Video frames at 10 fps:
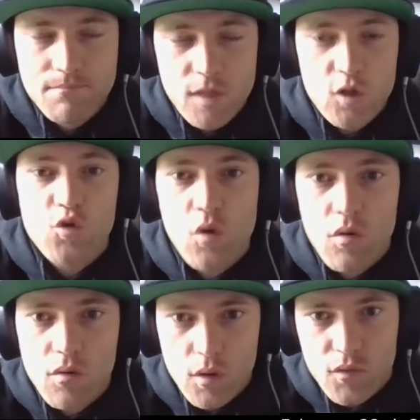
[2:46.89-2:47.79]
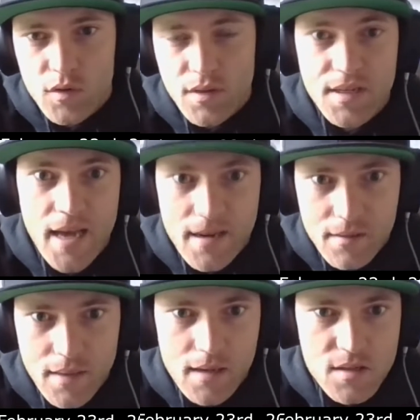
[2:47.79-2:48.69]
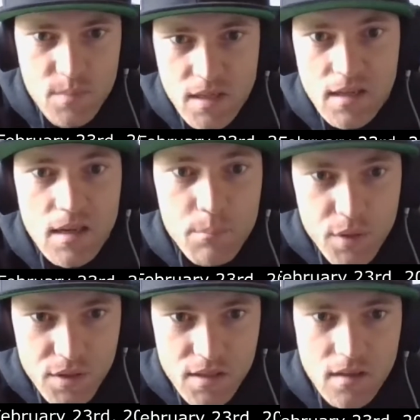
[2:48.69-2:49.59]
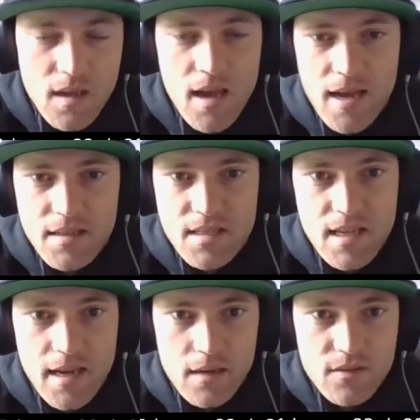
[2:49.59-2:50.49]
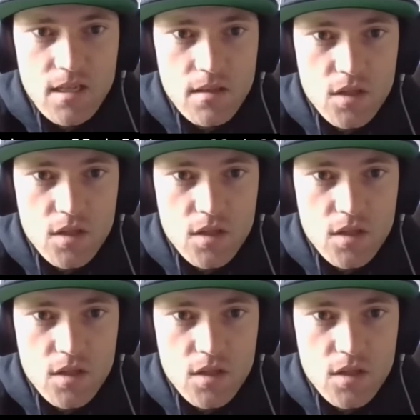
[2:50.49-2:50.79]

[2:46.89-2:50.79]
control over the data that is being inputted as the NFT.